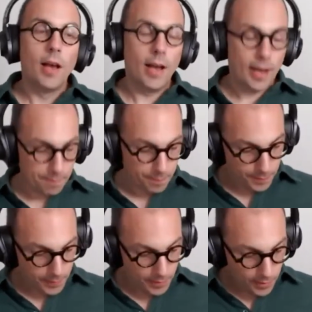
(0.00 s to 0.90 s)

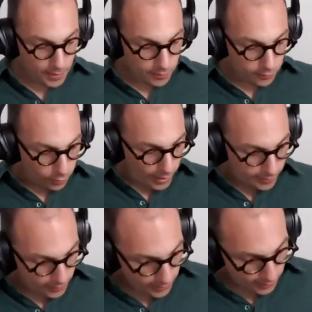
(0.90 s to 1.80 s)
So the
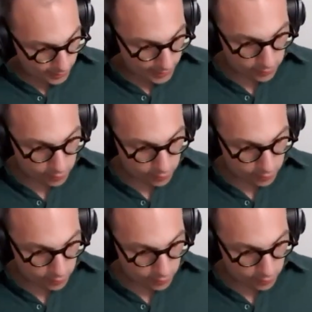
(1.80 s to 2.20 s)
last thing I'd like